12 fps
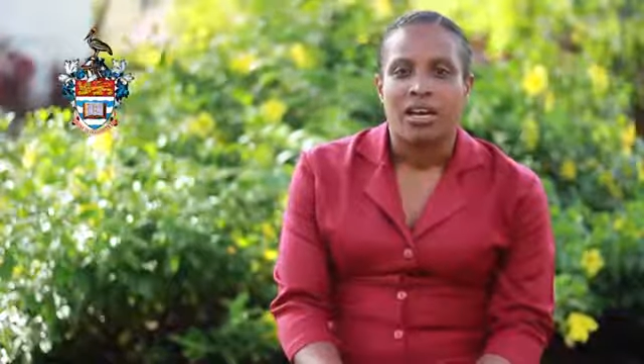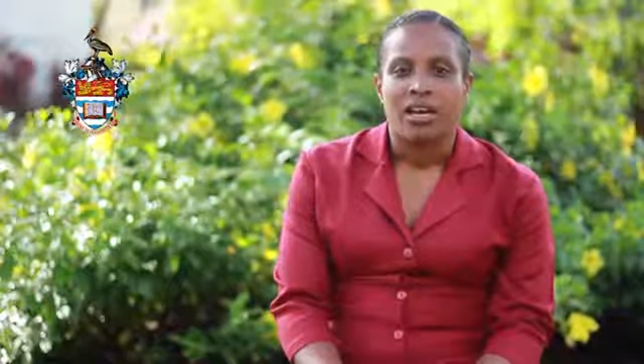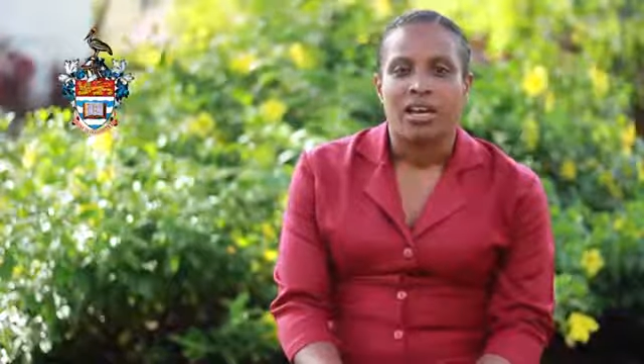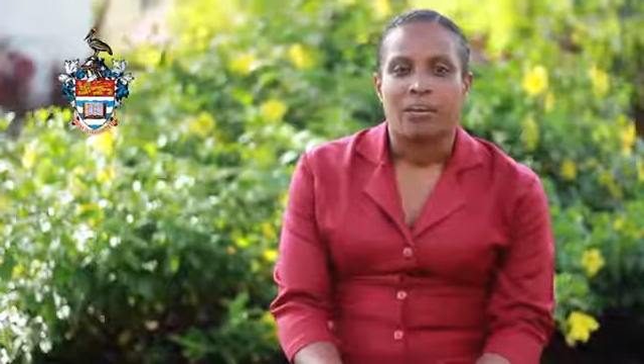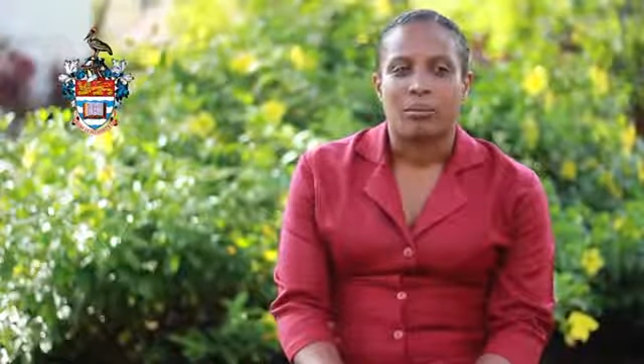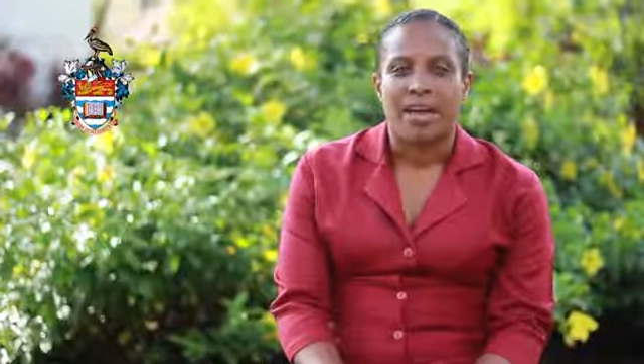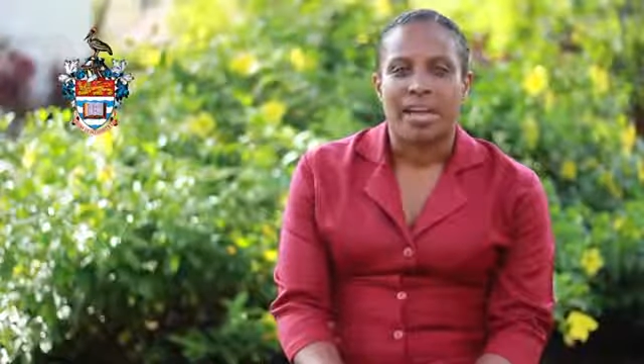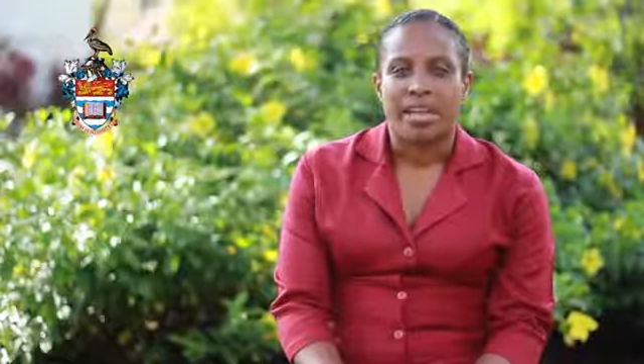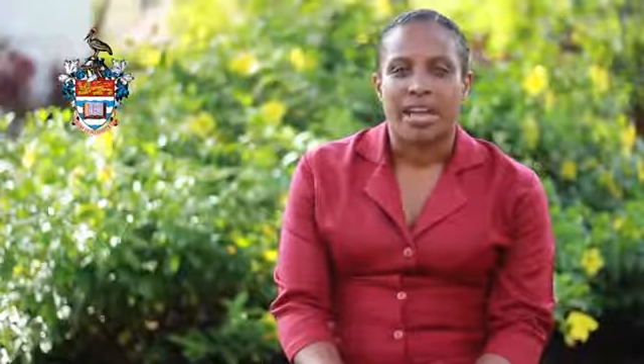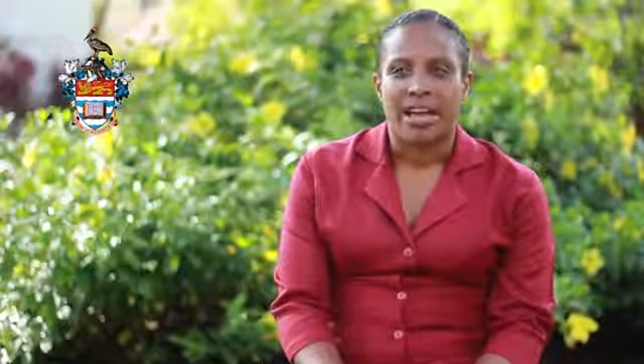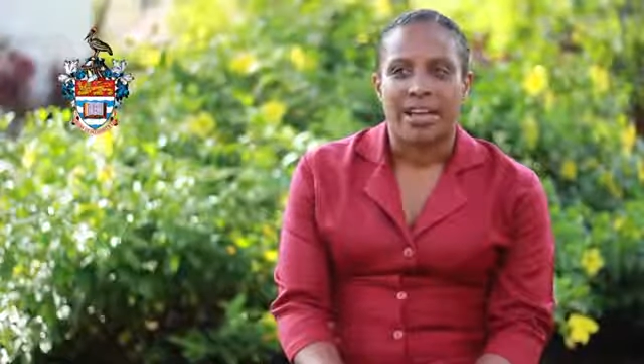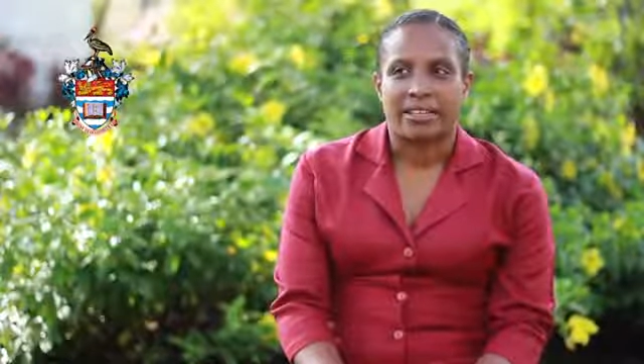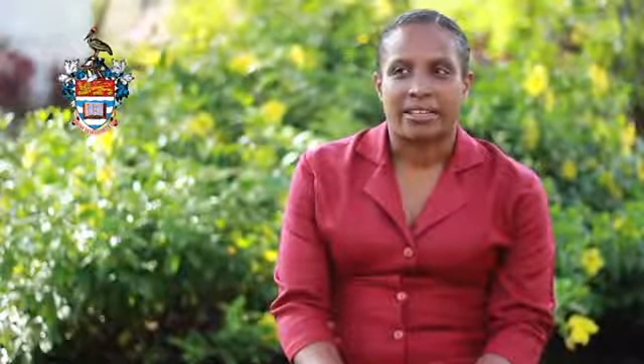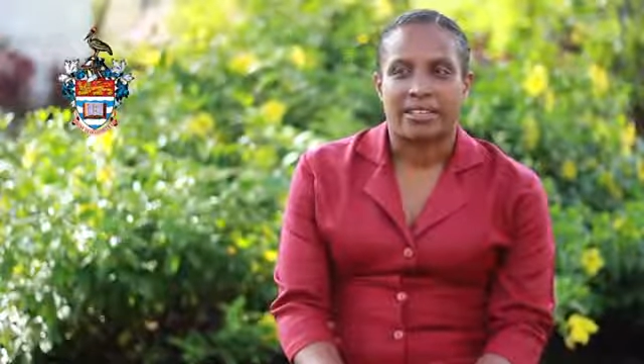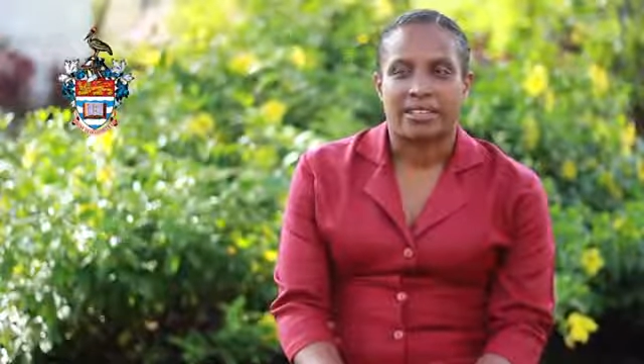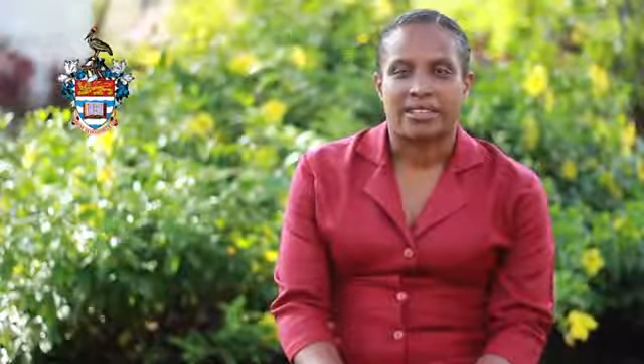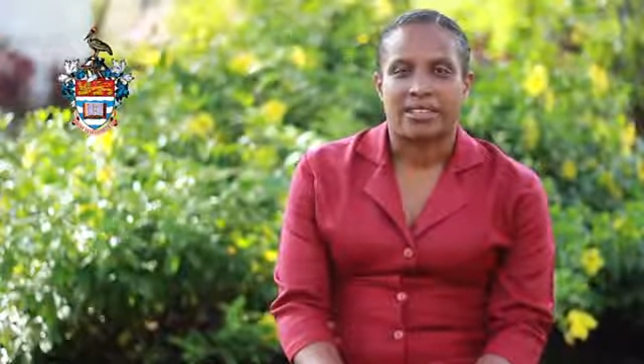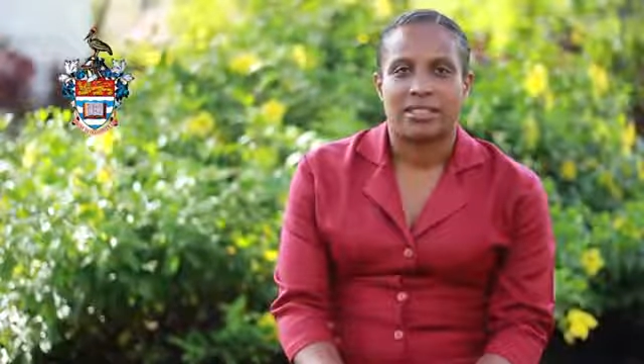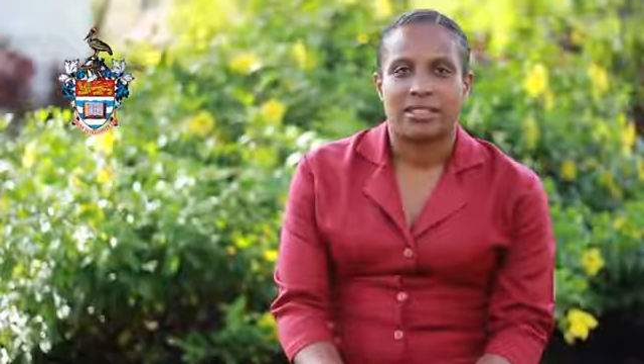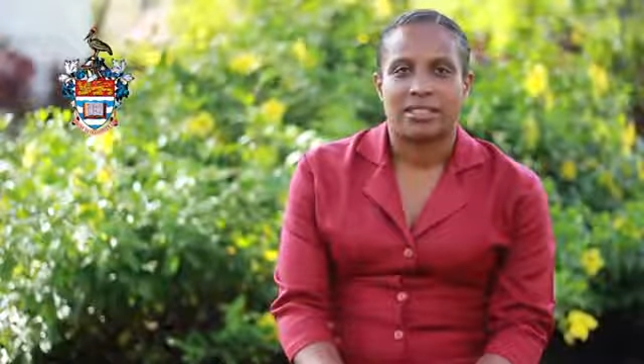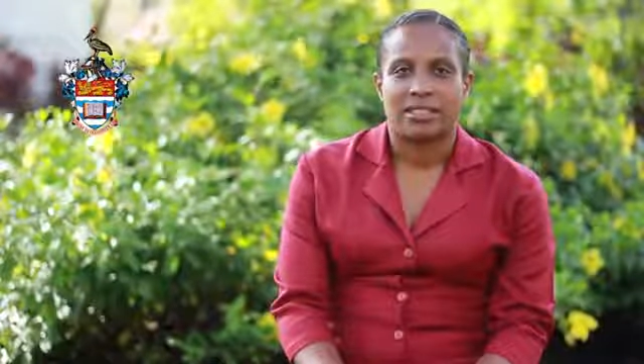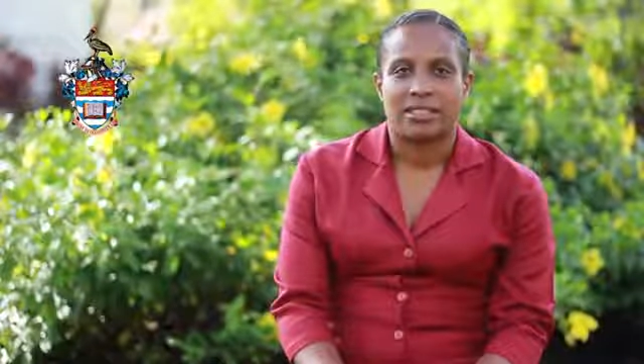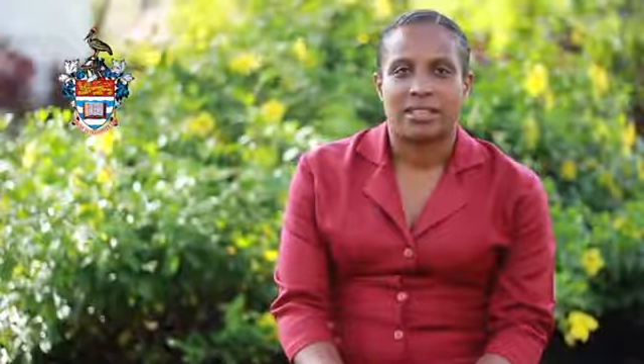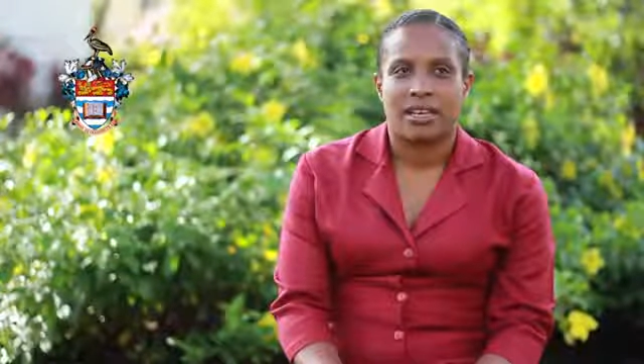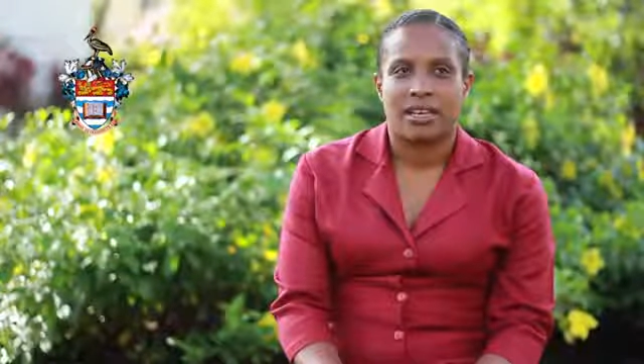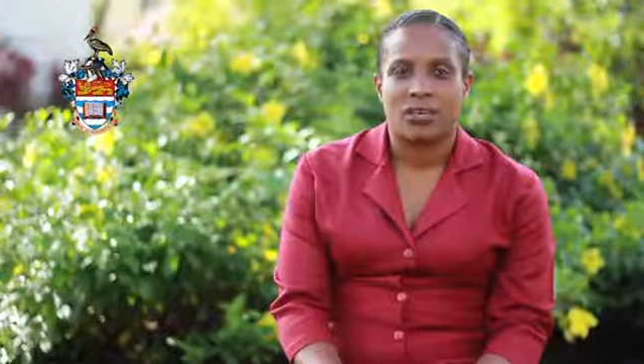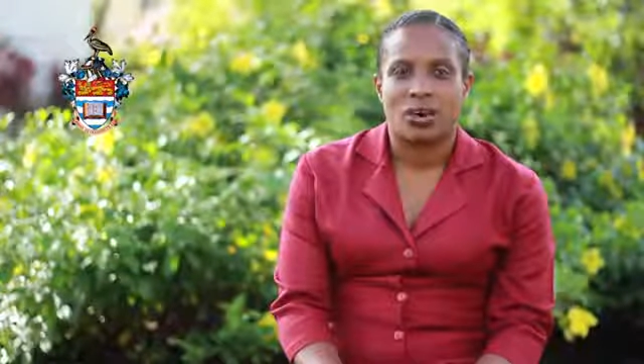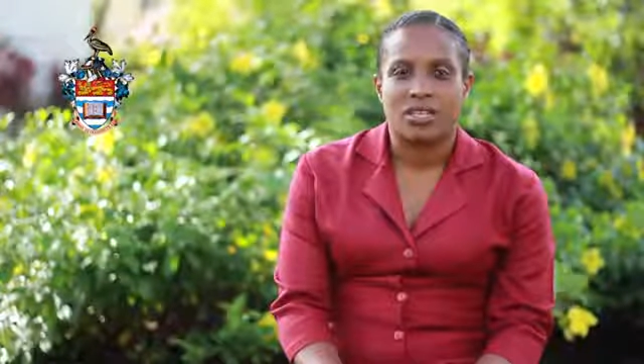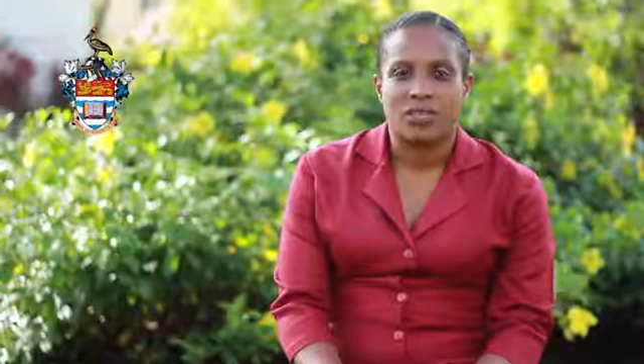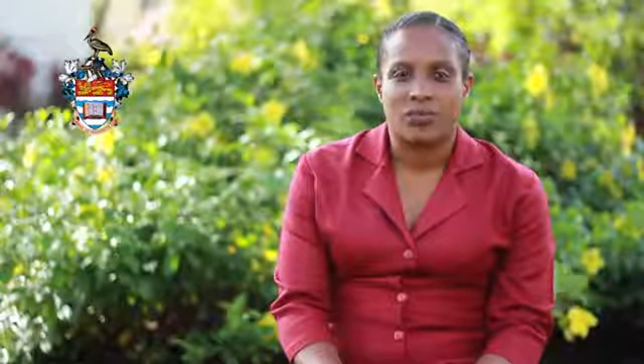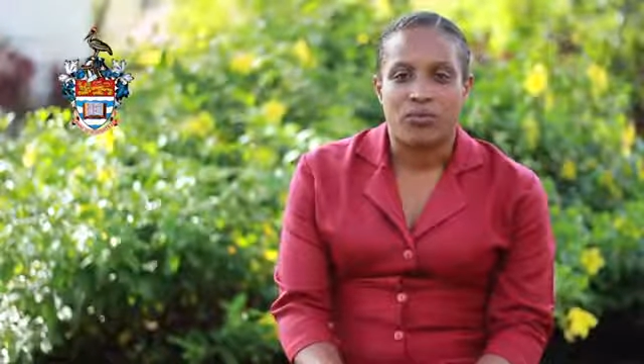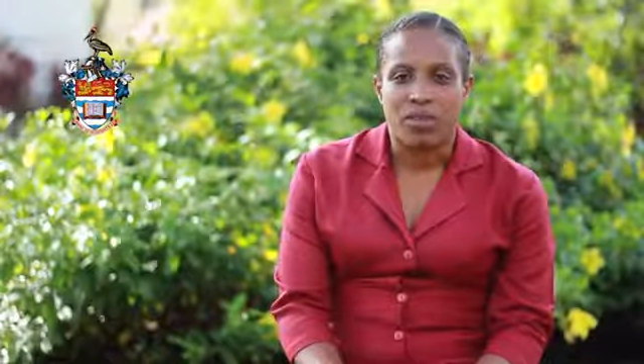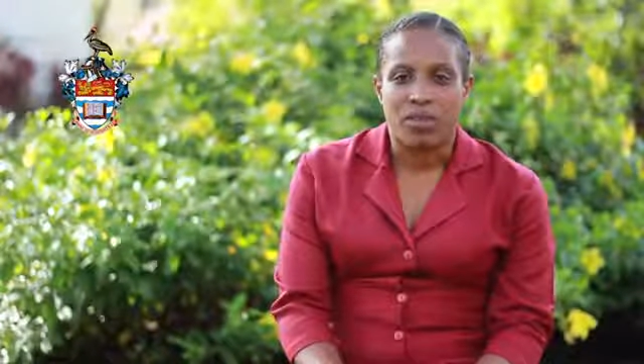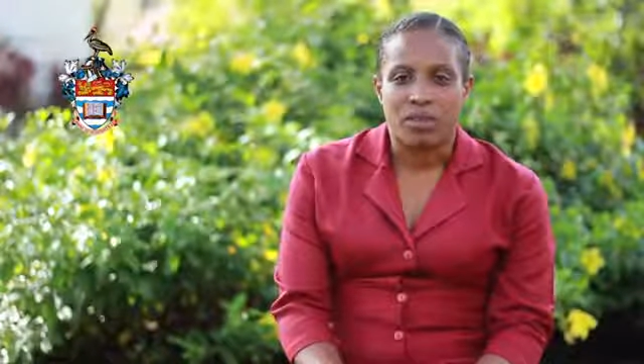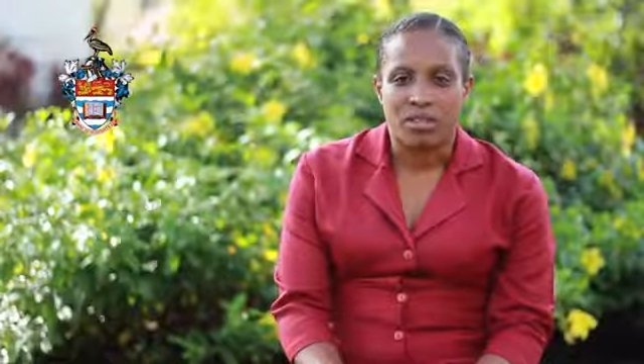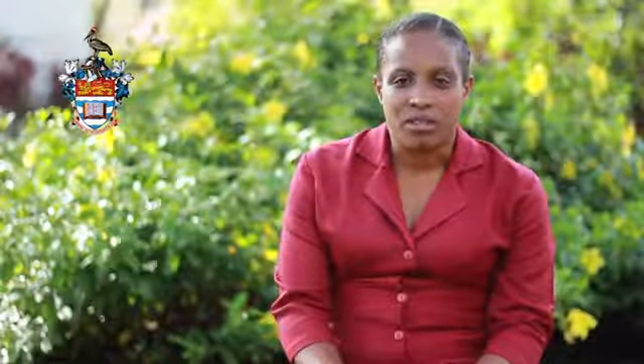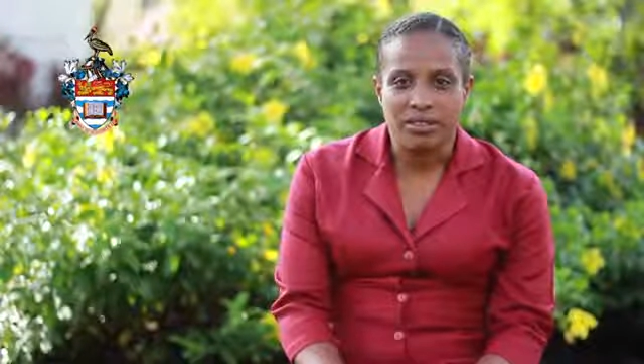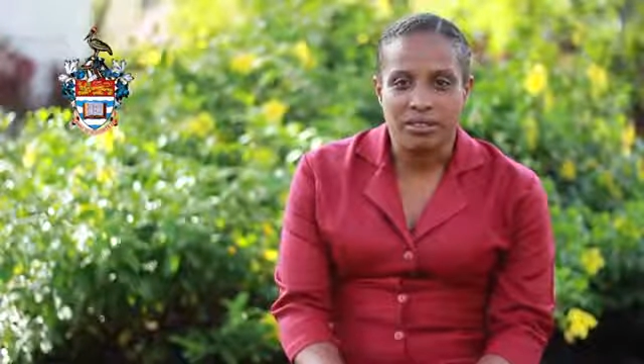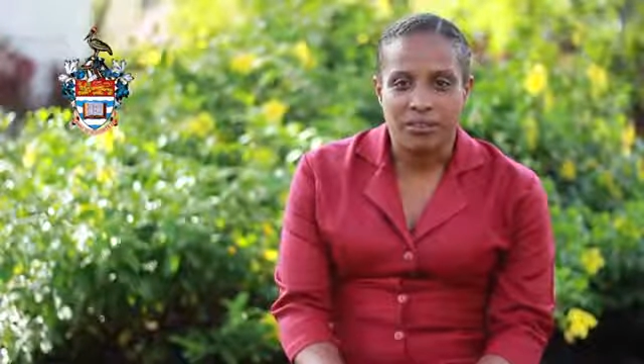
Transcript: It meant that it was affordable,